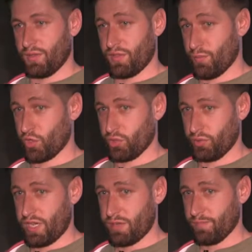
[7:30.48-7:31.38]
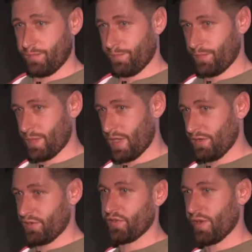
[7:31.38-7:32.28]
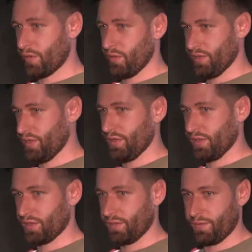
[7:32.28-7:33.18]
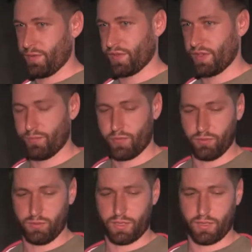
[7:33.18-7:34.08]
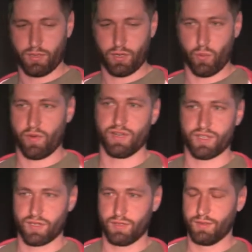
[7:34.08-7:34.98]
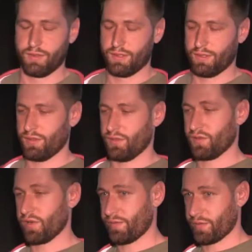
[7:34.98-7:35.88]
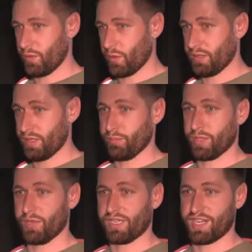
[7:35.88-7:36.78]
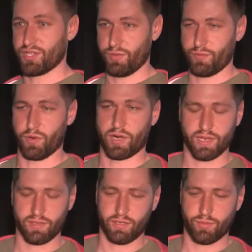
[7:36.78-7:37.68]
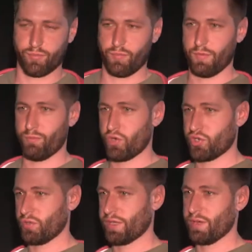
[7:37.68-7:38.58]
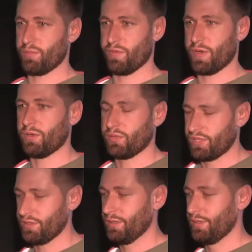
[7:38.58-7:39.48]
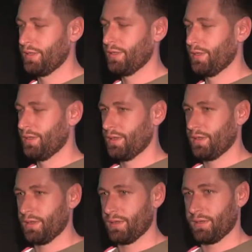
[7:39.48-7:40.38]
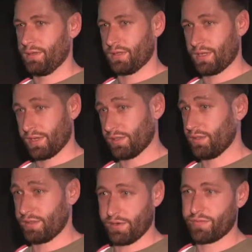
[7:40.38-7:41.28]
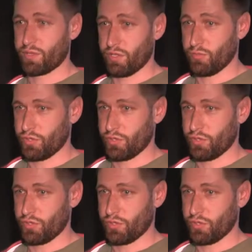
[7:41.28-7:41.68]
the module name and GraphQL syntax. For example, queries and GraphQL implementation for catalog module can be found in catalog GraphQL